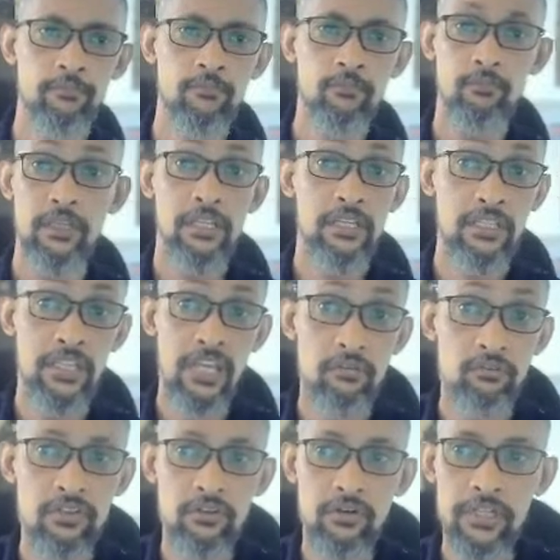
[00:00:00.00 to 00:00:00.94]
Play
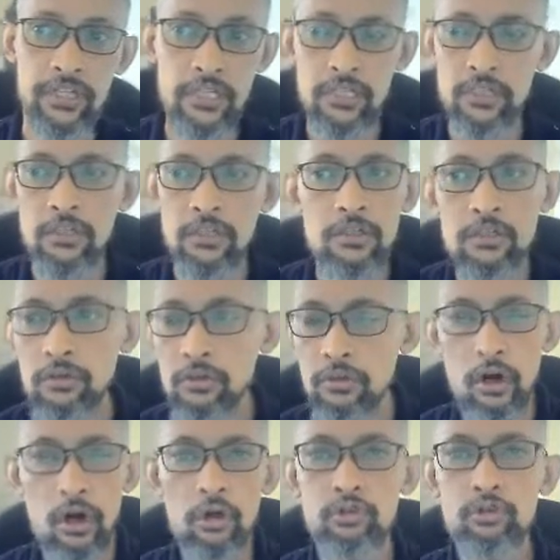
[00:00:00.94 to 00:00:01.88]
games there, okay?
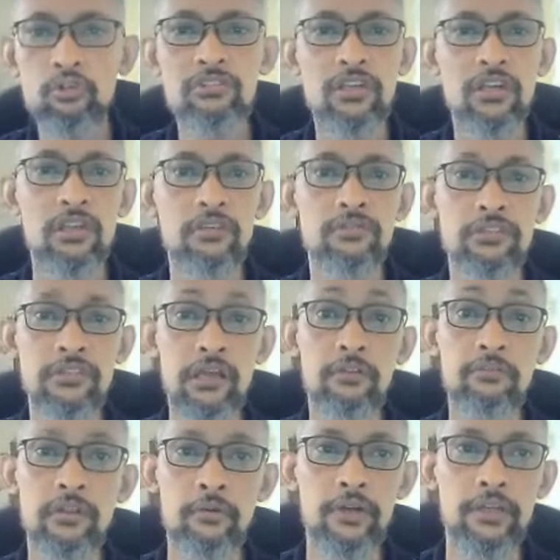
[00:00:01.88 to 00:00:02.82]
All those kind of
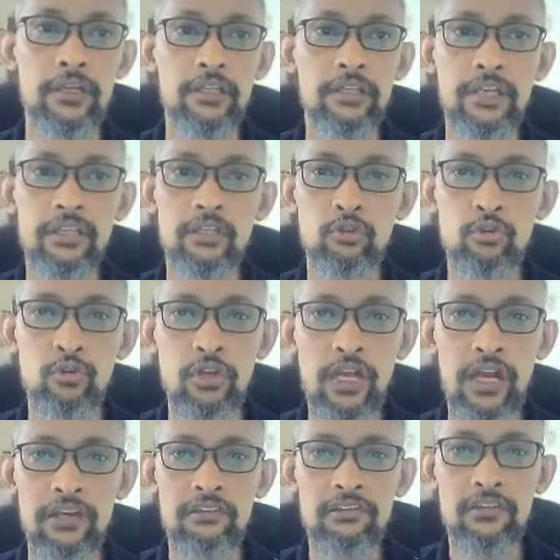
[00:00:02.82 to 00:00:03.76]
stuff there, okay? That you
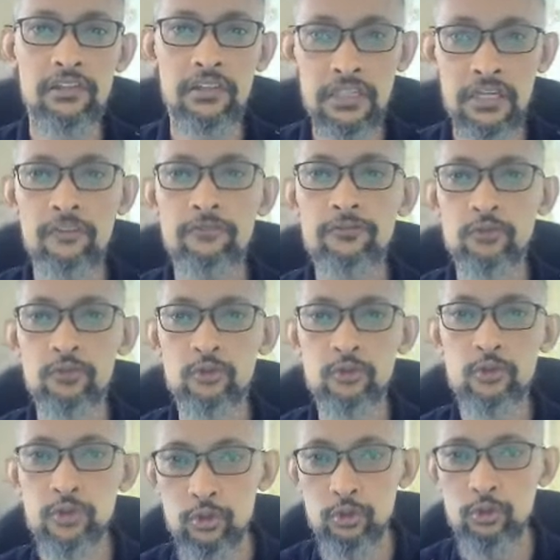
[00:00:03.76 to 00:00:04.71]
guys love to
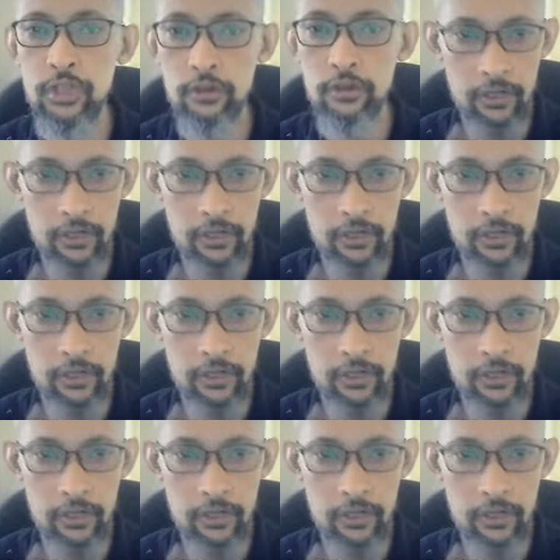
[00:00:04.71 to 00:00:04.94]
do there,